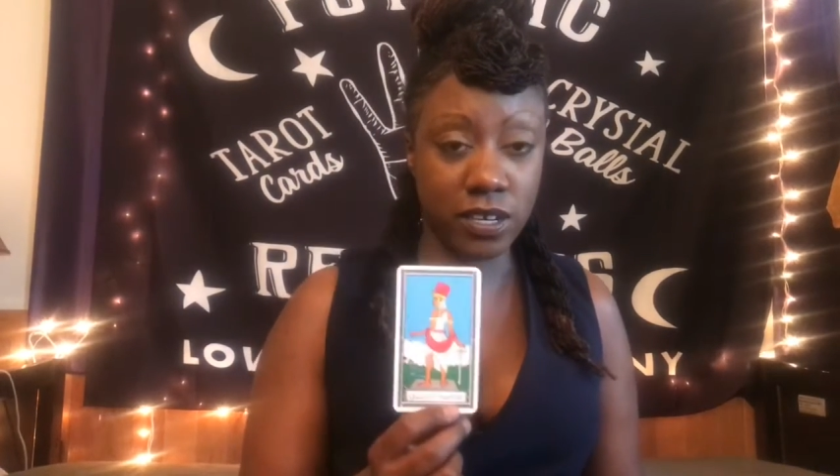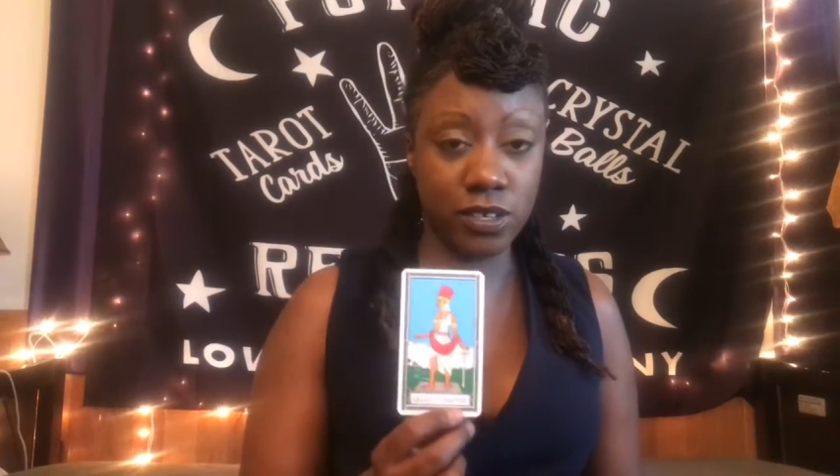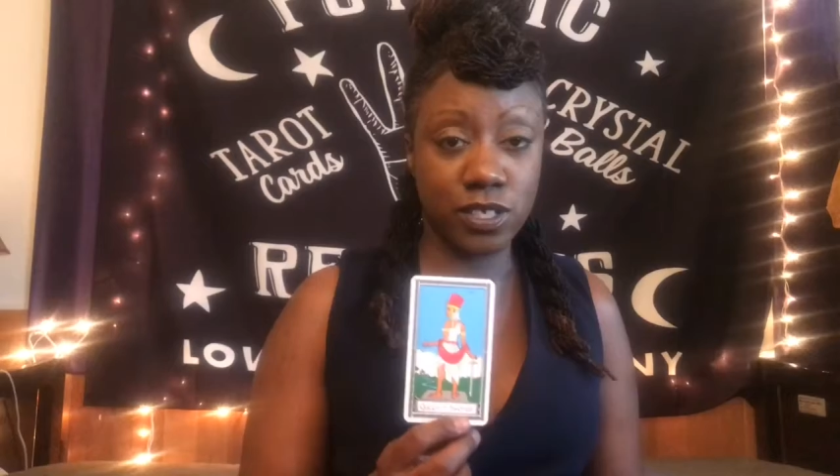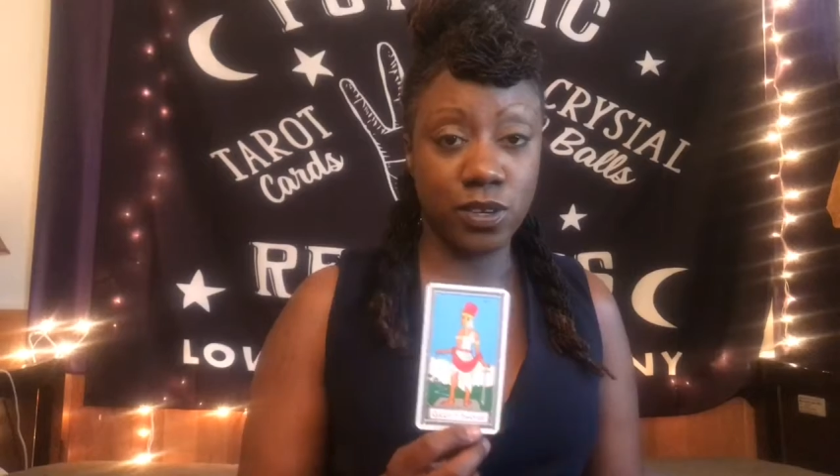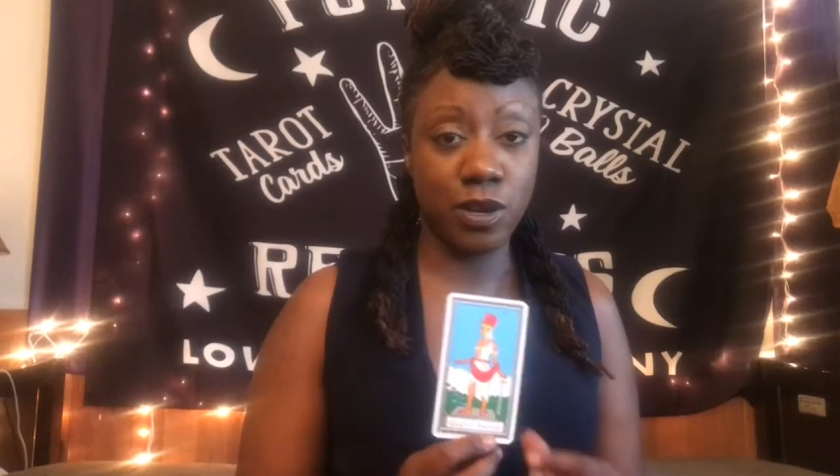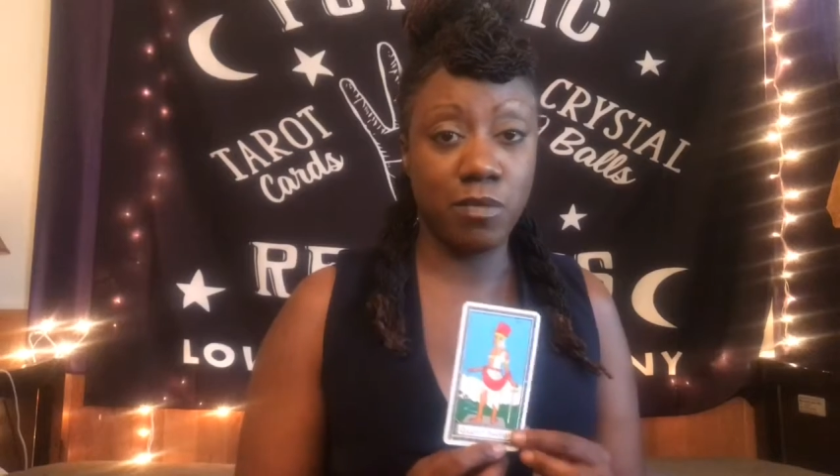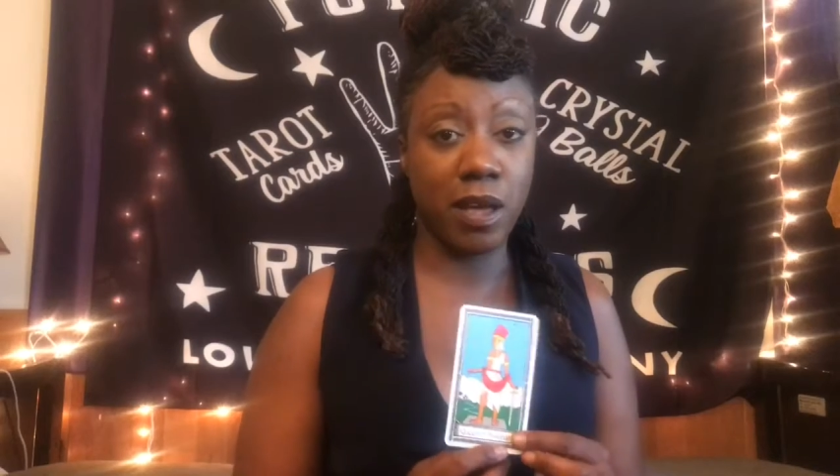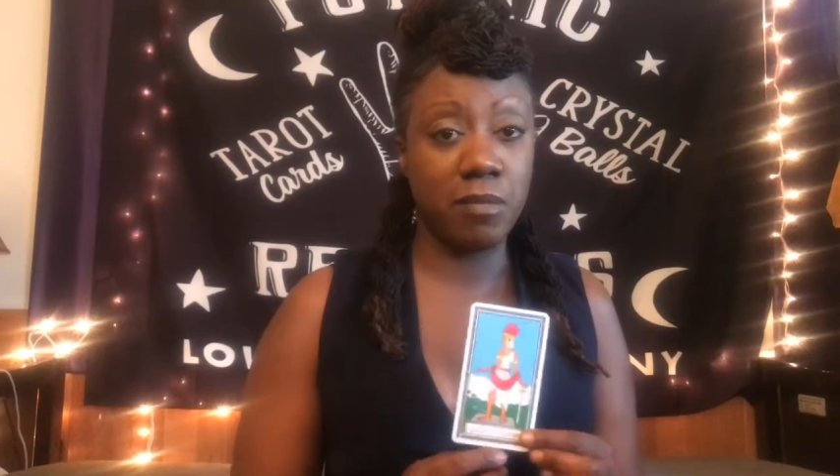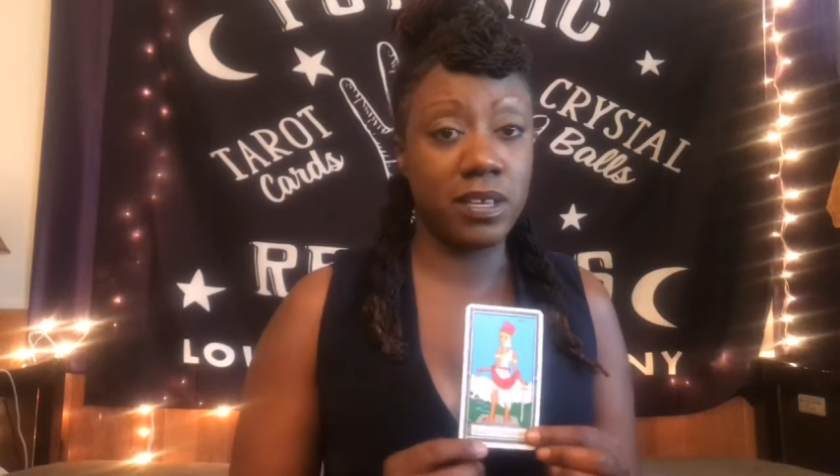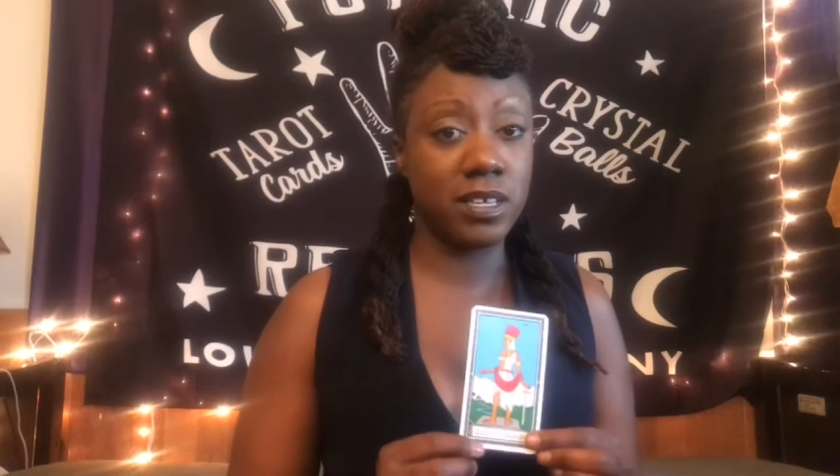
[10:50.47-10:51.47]
so you might
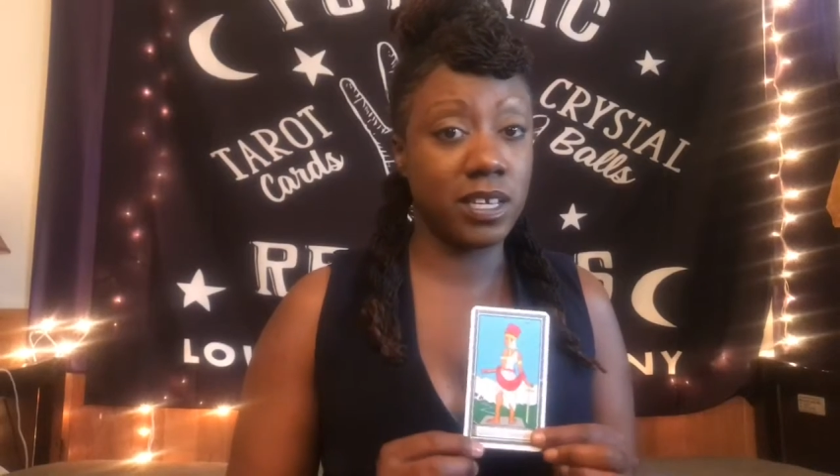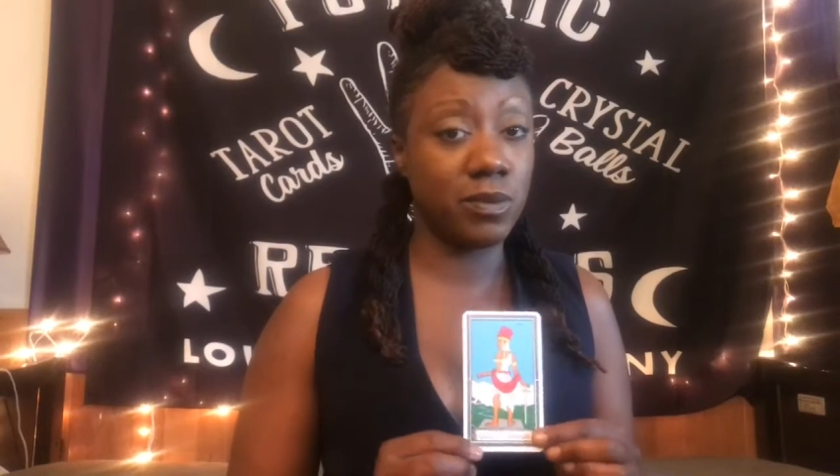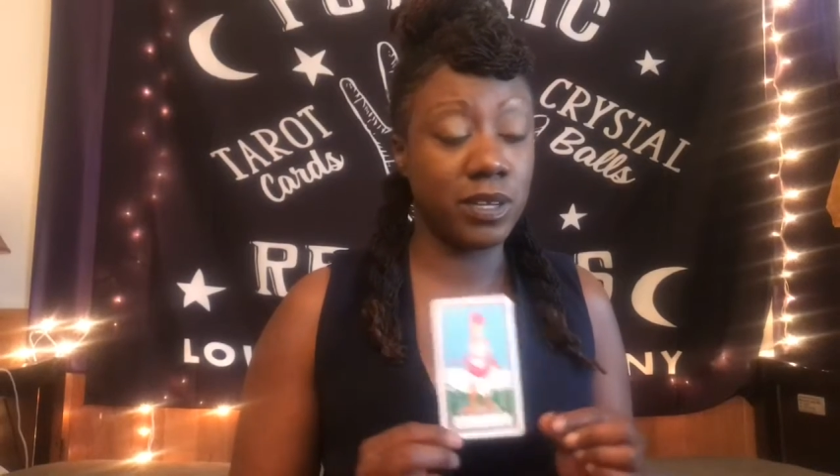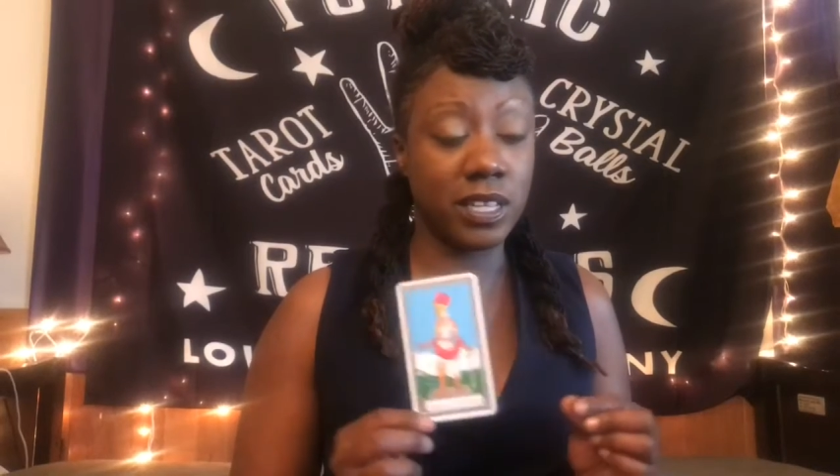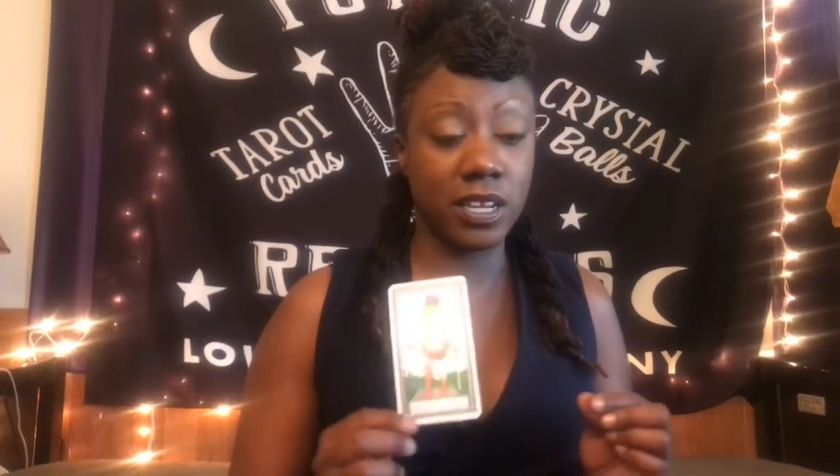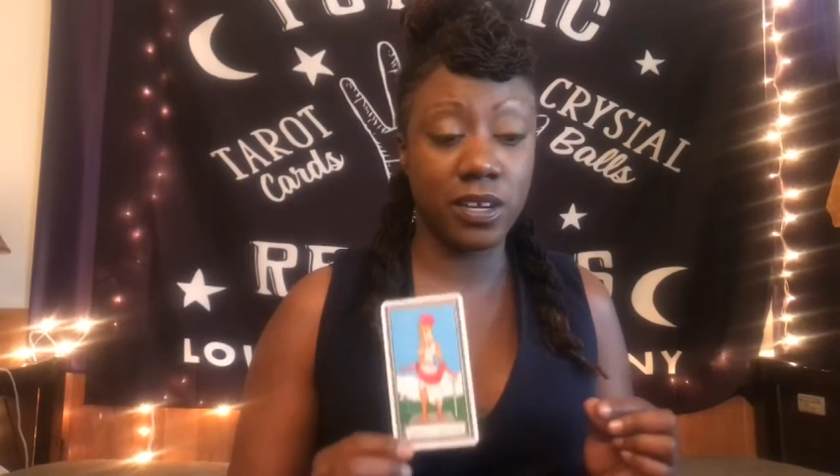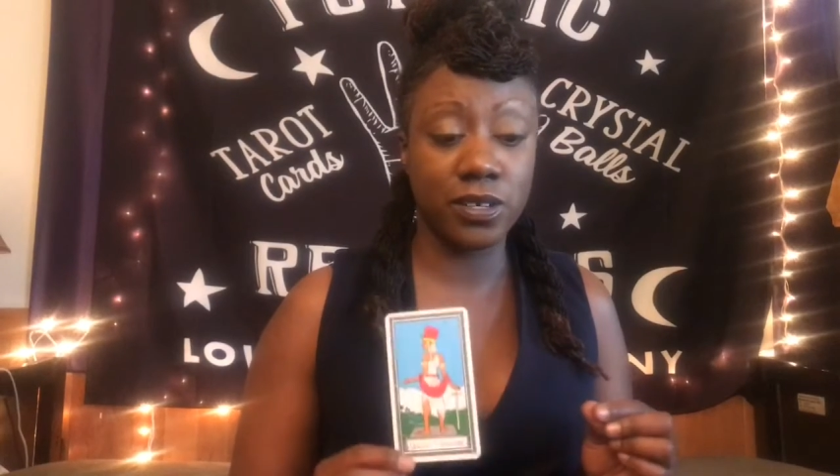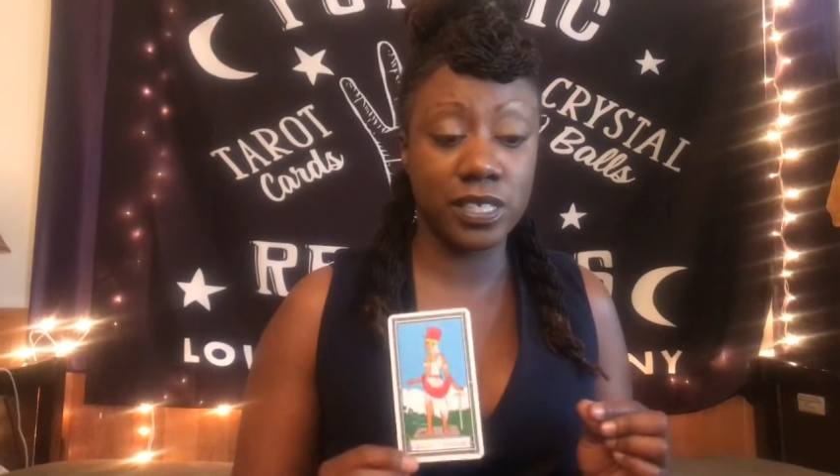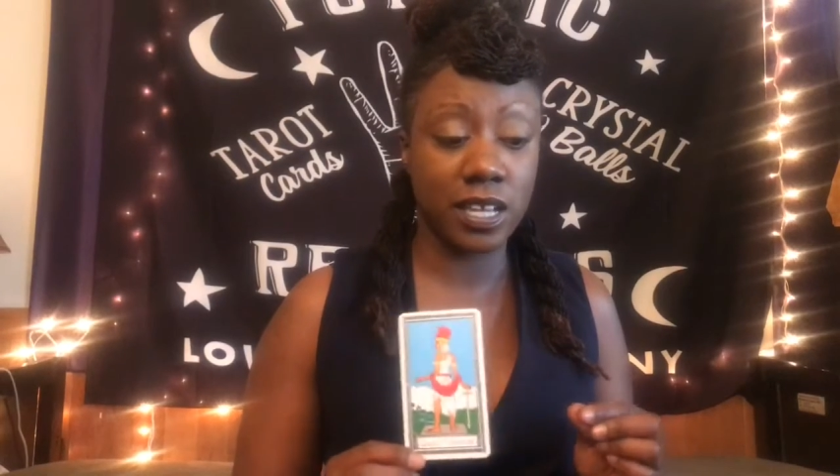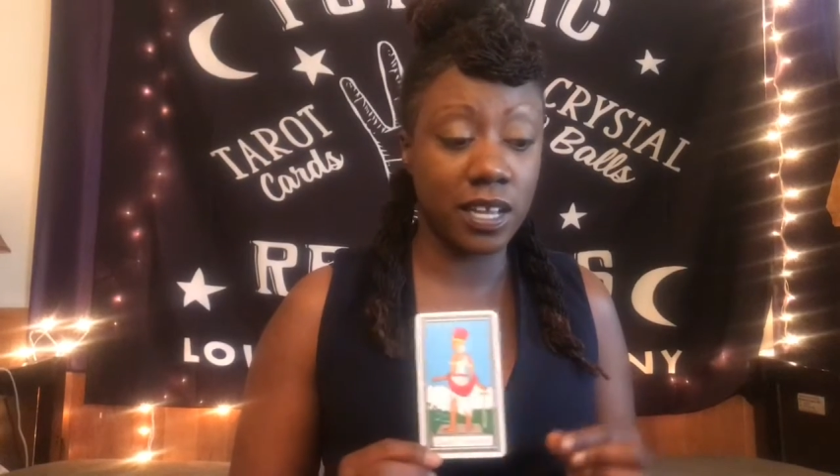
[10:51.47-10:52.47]
be dealing with an air
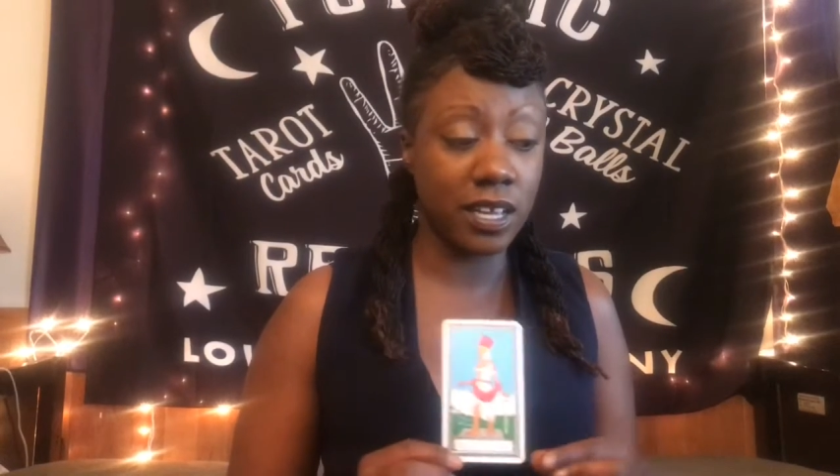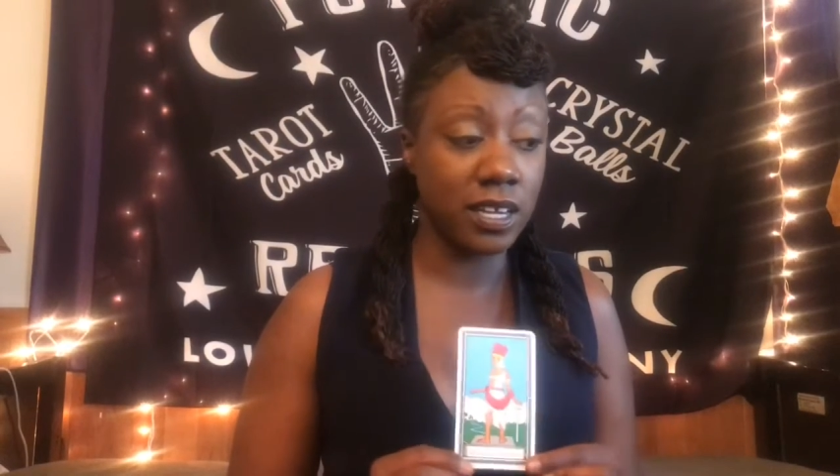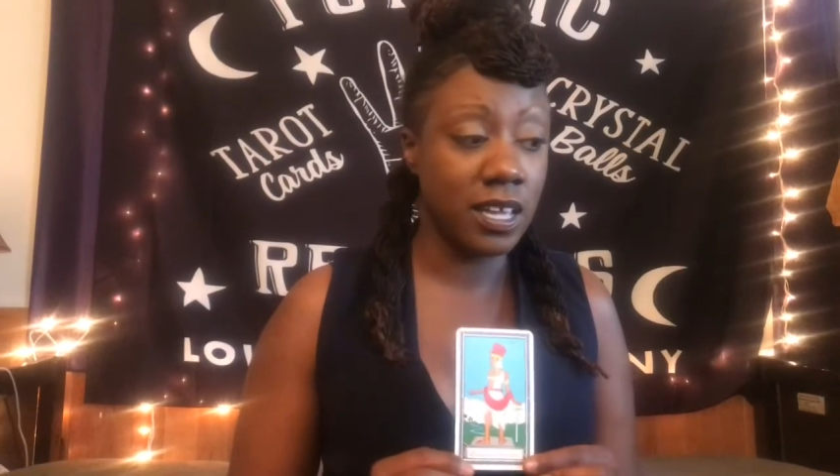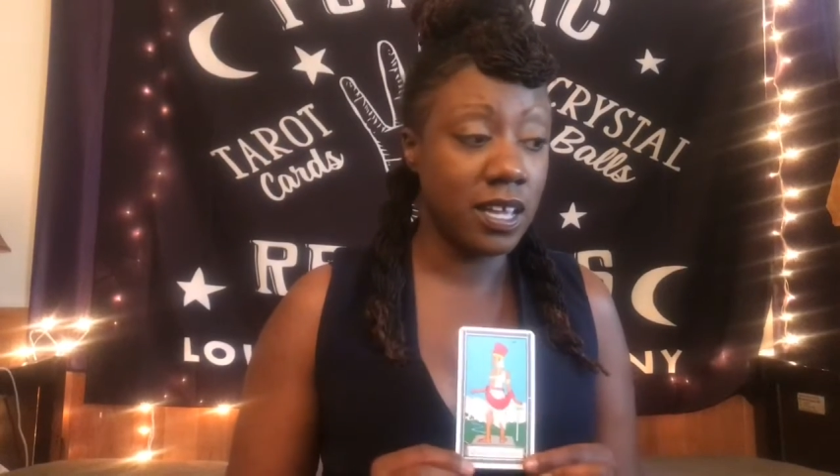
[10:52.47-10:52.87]
sign,